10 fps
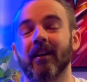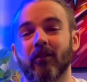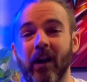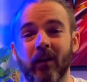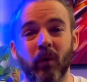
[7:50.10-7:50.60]

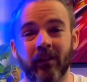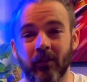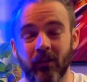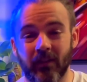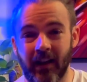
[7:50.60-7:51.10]
Crack one of
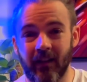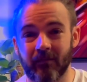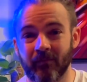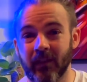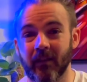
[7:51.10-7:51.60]
those
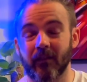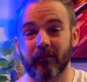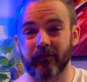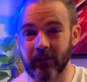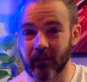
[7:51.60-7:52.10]
out,
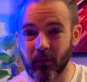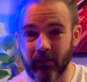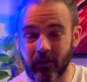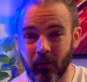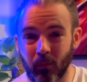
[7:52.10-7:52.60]
fill it with
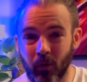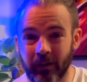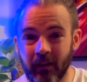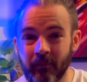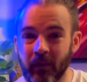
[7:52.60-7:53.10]
salt
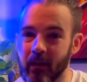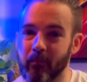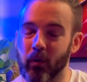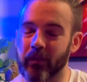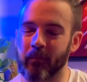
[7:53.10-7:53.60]
water,
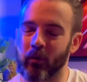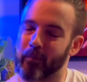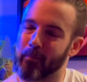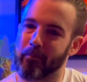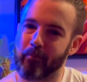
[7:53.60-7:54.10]
put the most
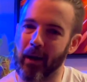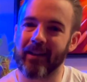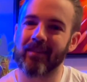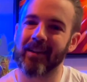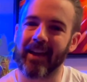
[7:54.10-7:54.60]

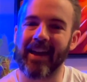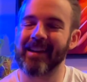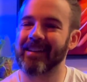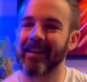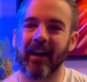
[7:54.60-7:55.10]
basic
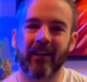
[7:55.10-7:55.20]
heater